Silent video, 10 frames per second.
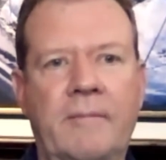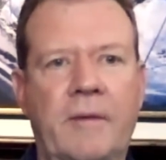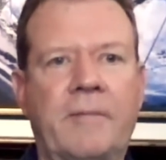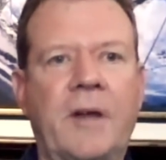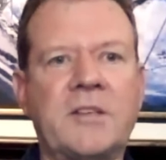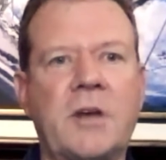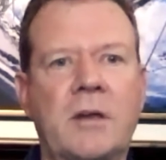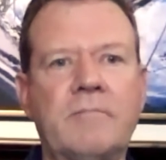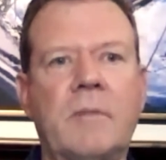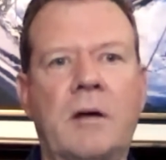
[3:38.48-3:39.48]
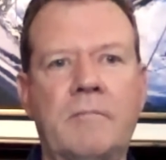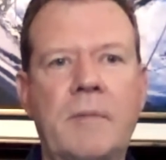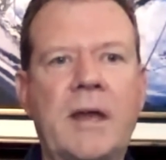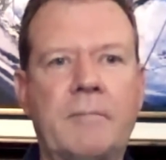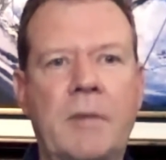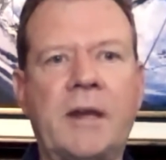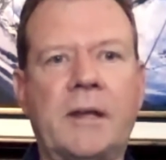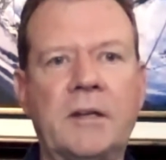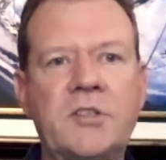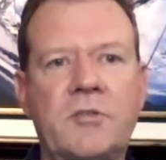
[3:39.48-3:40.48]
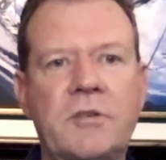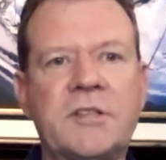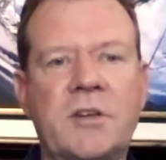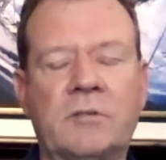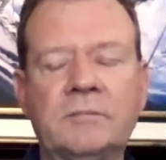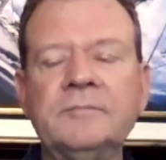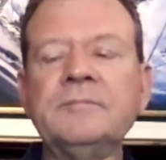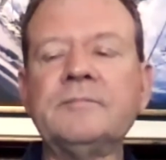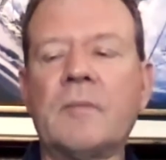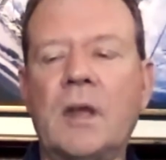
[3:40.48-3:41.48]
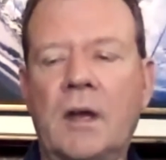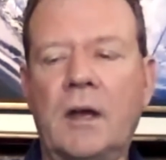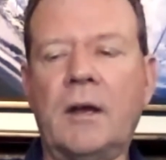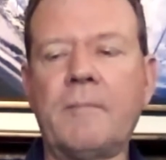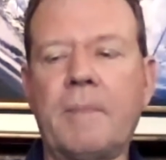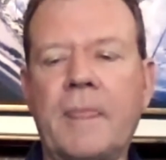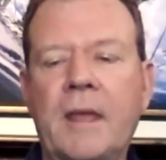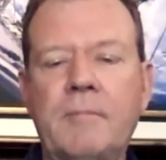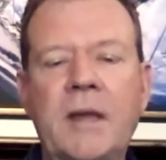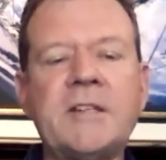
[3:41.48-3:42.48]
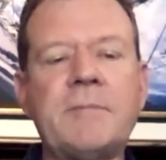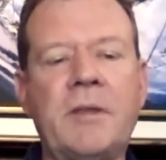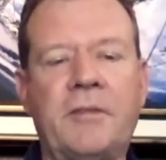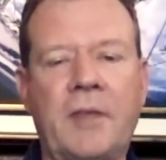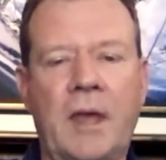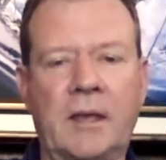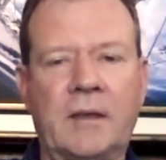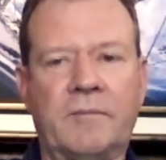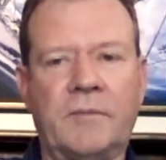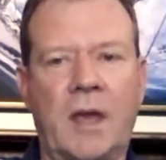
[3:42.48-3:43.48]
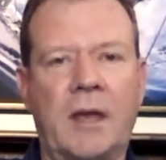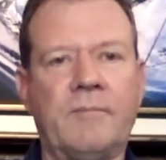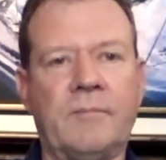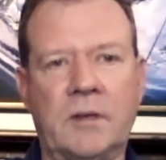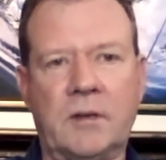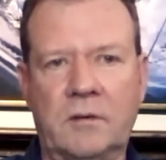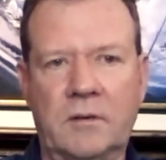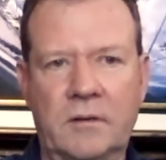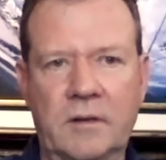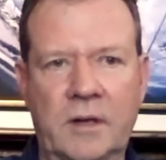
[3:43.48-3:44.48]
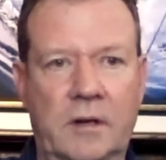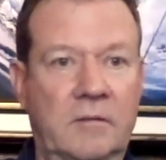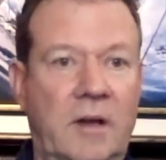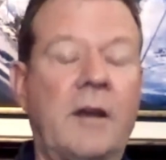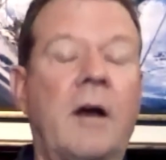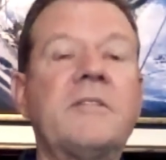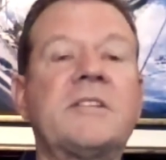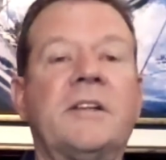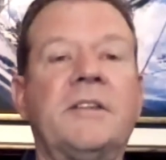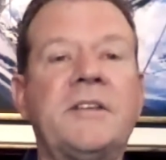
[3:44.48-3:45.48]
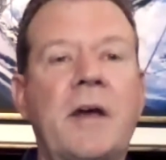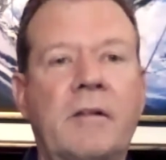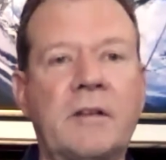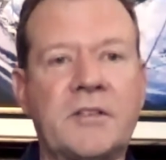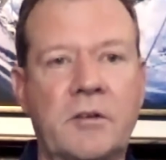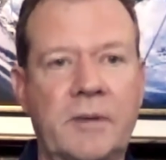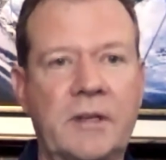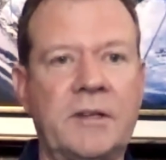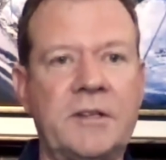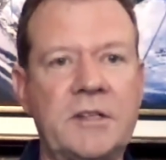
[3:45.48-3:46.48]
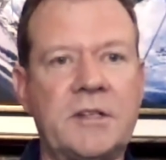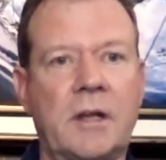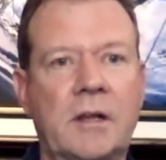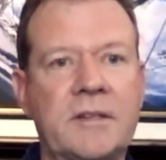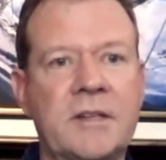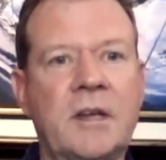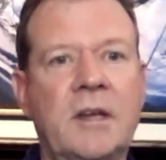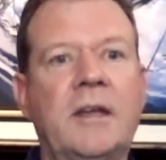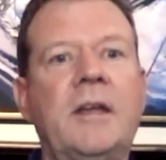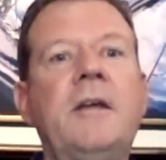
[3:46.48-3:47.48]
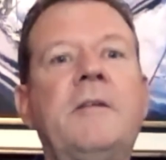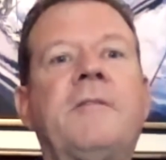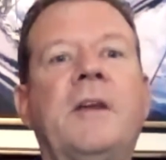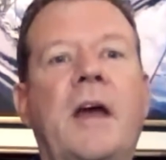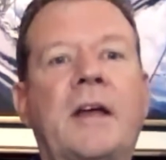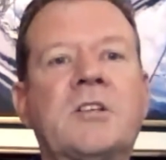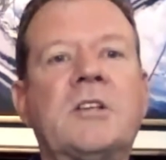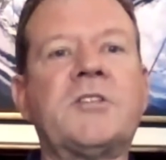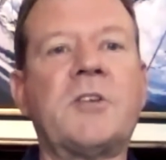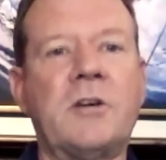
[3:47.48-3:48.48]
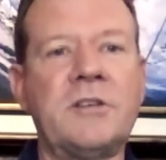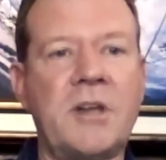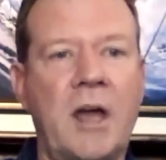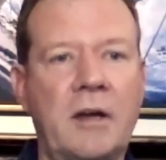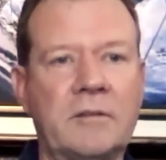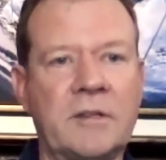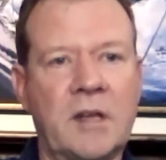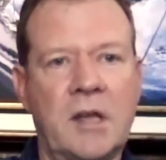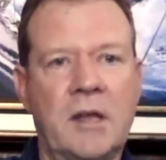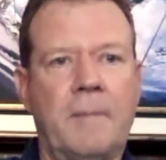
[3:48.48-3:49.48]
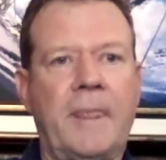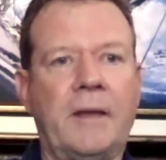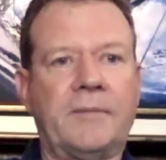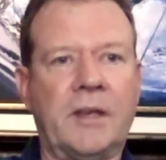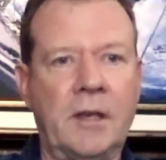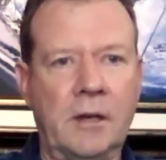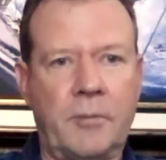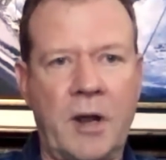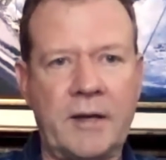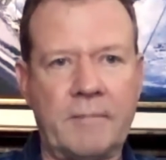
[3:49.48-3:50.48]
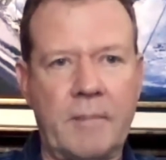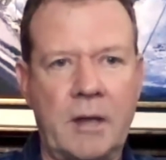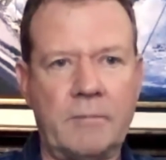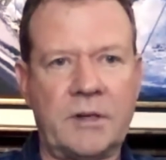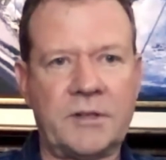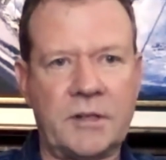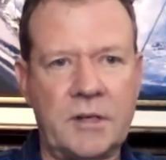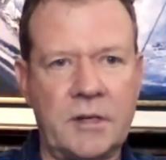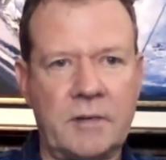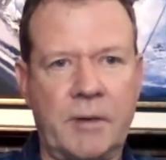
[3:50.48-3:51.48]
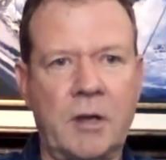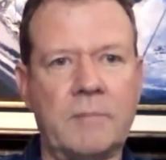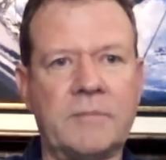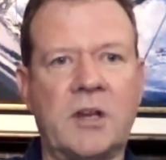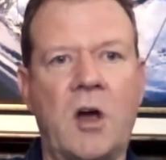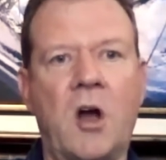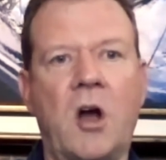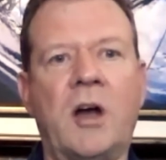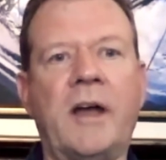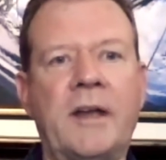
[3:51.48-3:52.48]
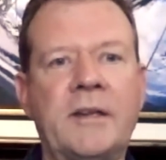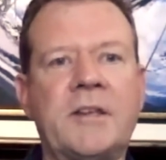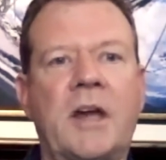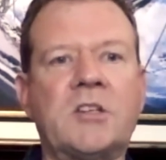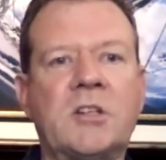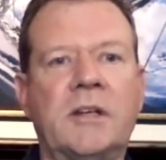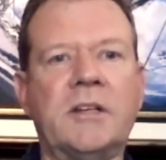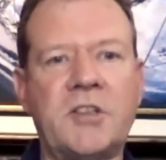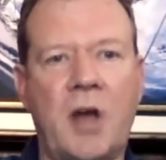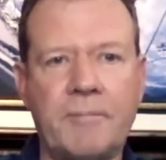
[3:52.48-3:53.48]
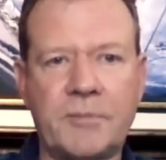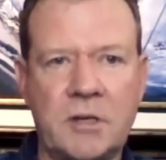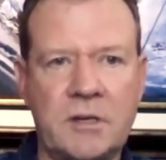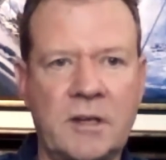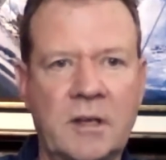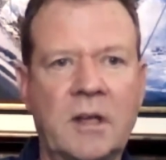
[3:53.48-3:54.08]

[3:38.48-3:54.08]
effects on medical injuries. So it makes me think that, and obviously the devil is going to be in the details. If it actually turns out that the Gillibrand Amendment becomes law and is actually adopted